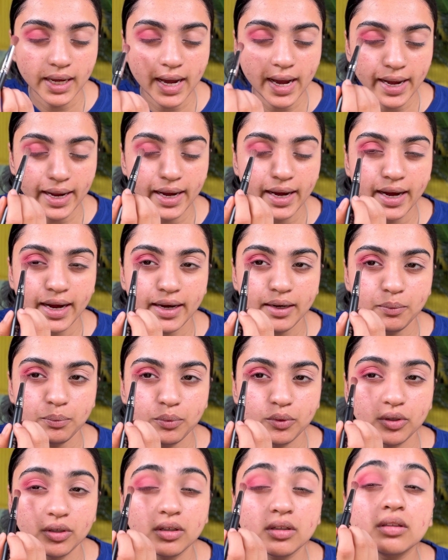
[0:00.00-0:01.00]
I had
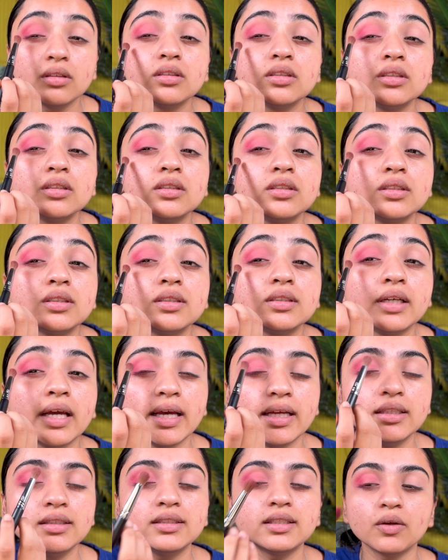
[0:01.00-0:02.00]
put it in the
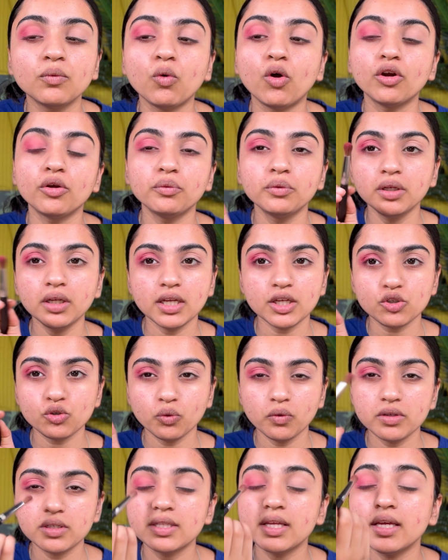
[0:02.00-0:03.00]
ends and whatever the rest
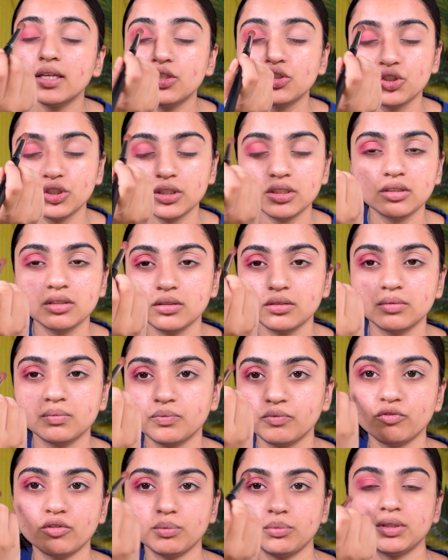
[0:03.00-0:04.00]
was there, just
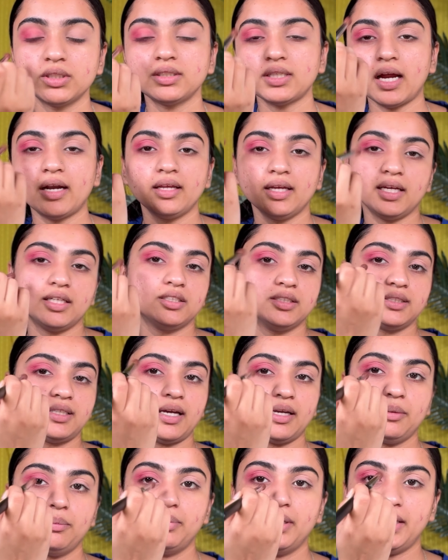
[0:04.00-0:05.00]
from the starting I just
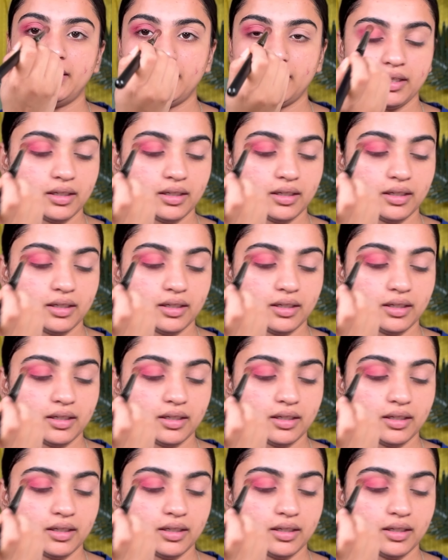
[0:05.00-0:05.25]
started blending.